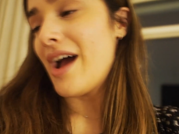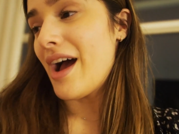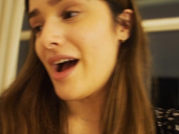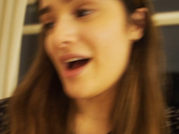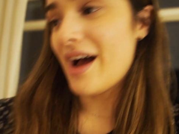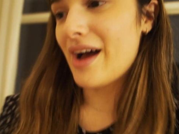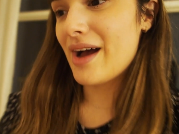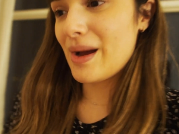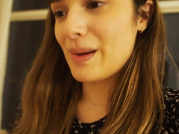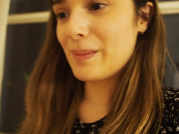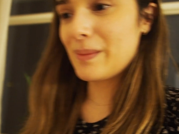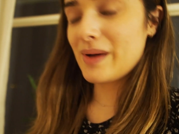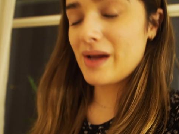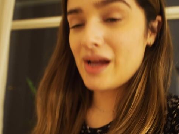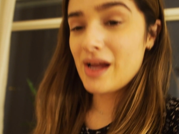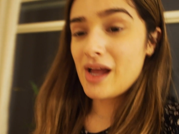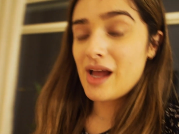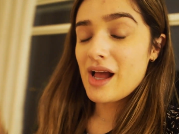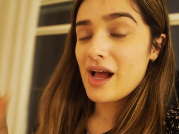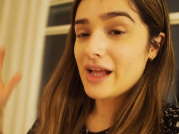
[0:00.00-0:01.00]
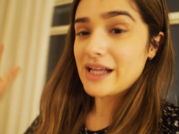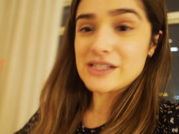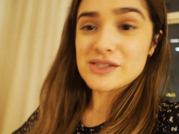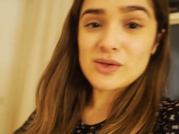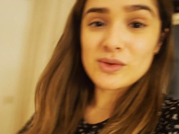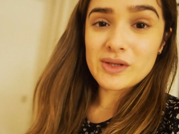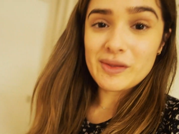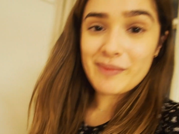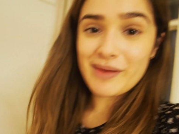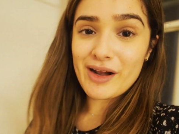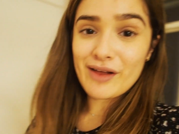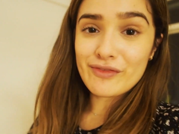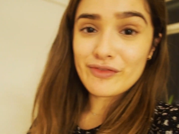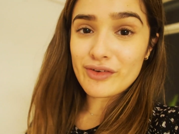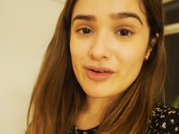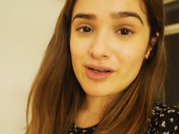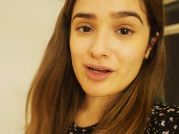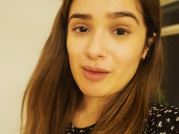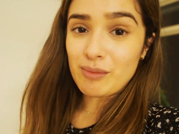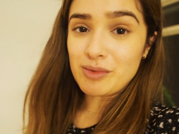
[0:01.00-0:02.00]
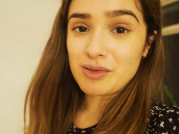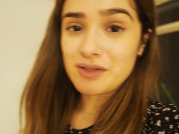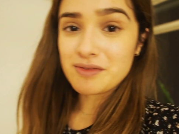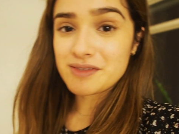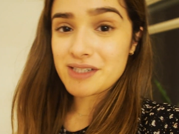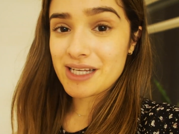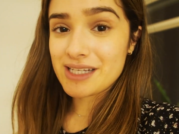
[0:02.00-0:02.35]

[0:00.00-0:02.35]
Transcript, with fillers: Um, it's only been up for a couple of